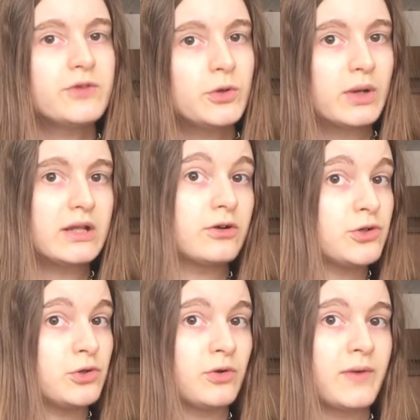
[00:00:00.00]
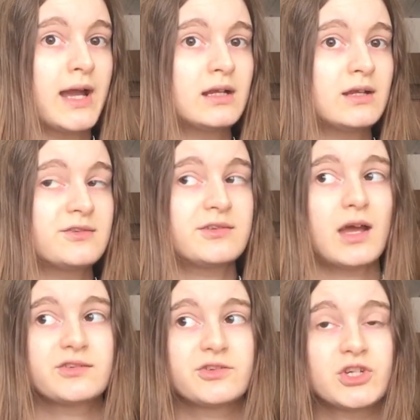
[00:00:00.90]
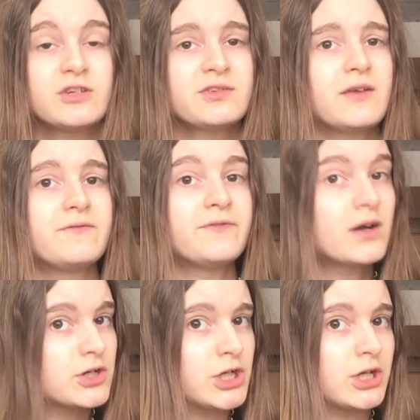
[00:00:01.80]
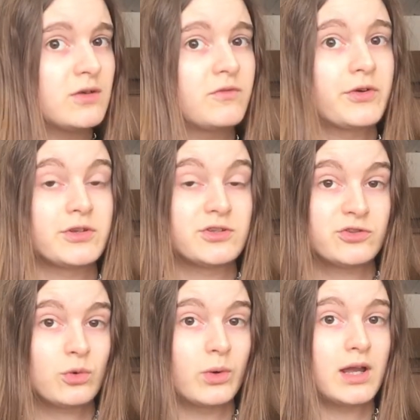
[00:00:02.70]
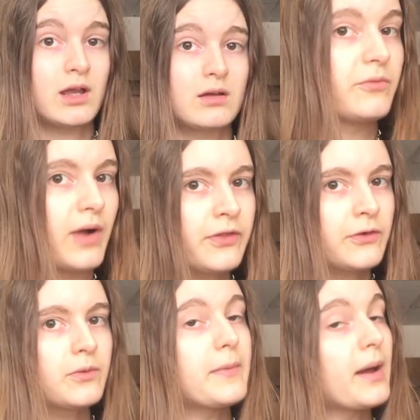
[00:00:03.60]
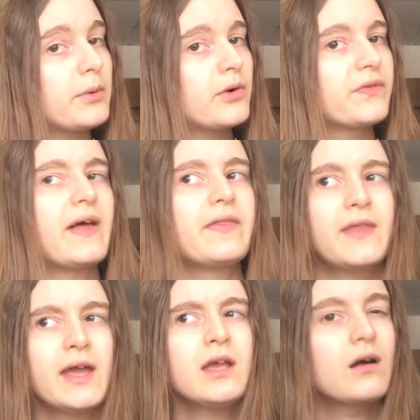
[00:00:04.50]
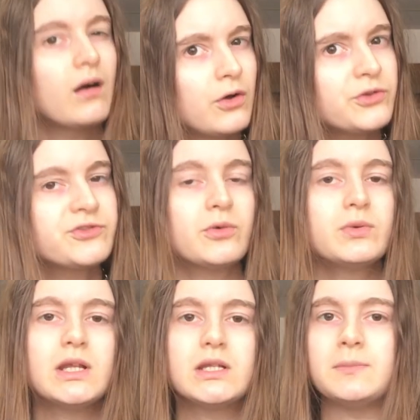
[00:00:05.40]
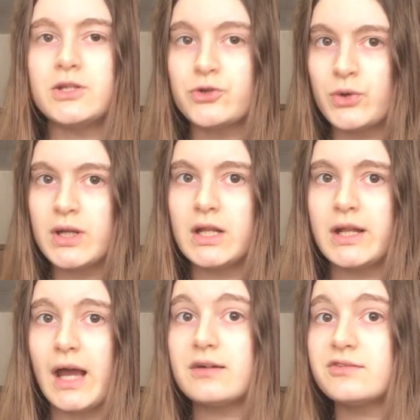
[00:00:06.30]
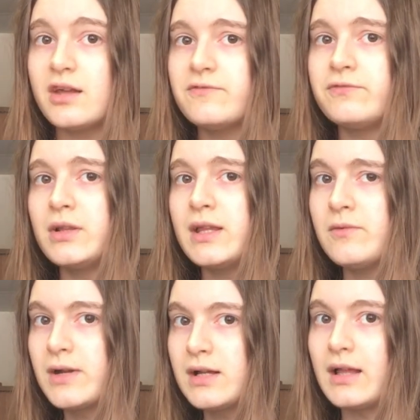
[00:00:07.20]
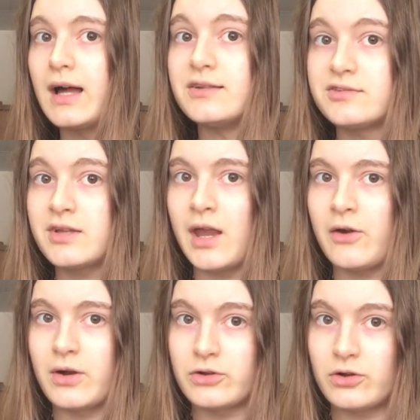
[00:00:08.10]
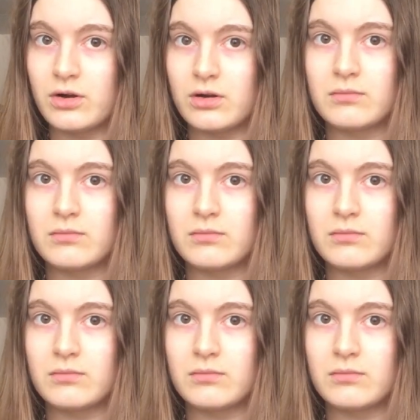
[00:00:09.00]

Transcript: viewing your deuteragonist as just a function for the story, but rather remember that they also need to be treated as a fully realized character.